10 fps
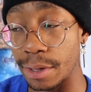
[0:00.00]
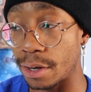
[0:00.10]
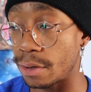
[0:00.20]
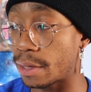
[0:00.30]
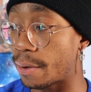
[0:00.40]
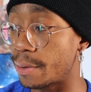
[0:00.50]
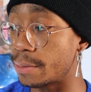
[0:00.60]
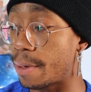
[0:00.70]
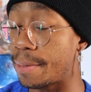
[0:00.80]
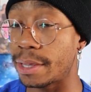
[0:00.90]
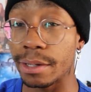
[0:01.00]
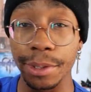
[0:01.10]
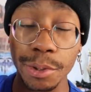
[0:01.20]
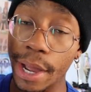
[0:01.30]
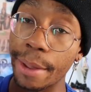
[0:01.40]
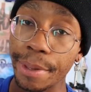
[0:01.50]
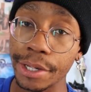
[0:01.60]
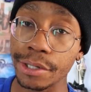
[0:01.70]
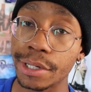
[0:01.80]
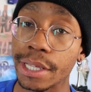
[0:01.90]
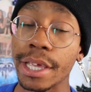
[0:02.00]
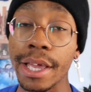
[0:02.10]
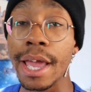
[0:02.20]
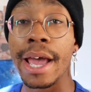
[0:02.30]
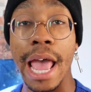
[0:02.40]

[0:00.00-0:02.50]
you know, that was maybe a little too high pitched or anything.